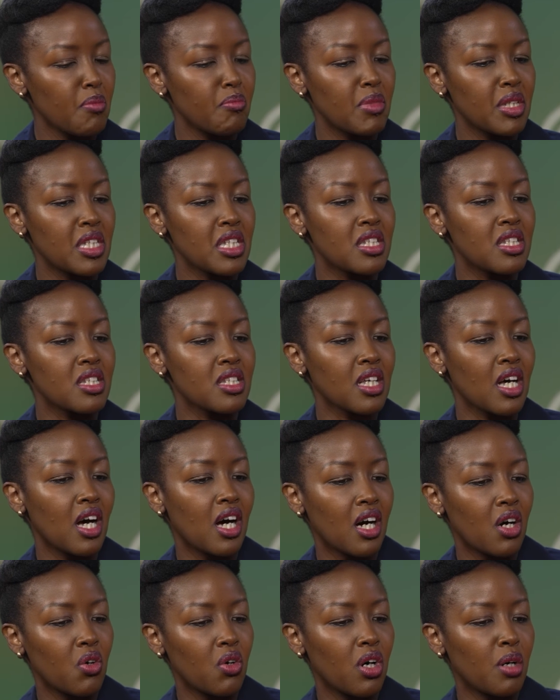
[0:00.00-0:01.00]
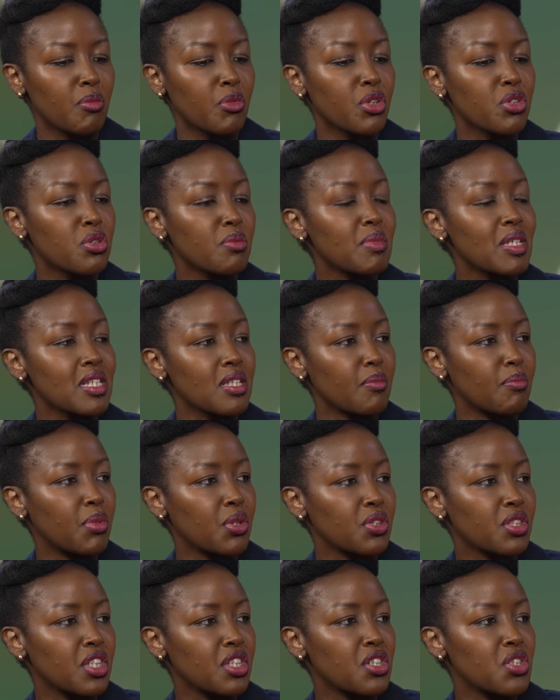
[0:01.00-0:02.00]
but this is how I'm going to be
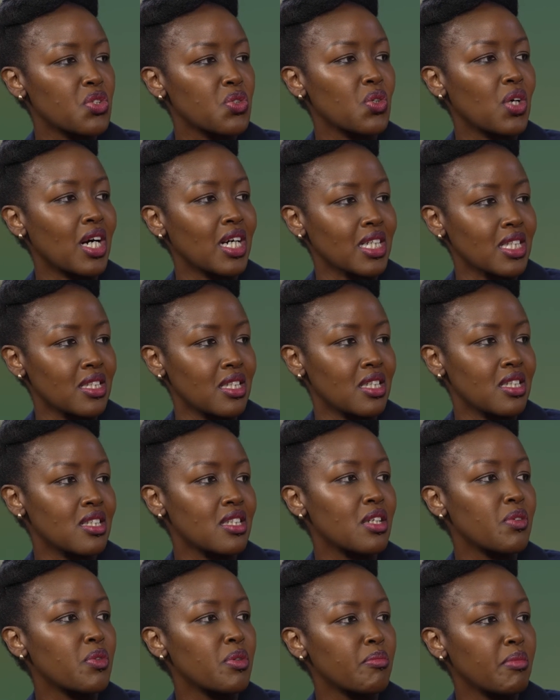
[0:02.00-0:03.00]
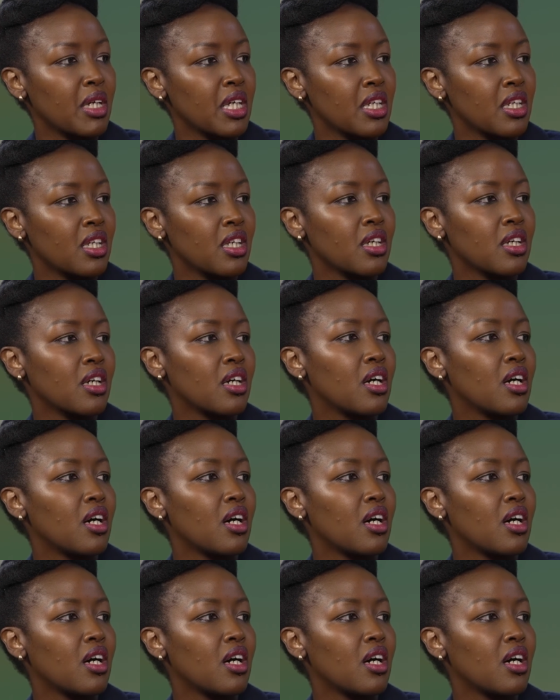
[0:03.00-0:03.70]
supported to access the remaining,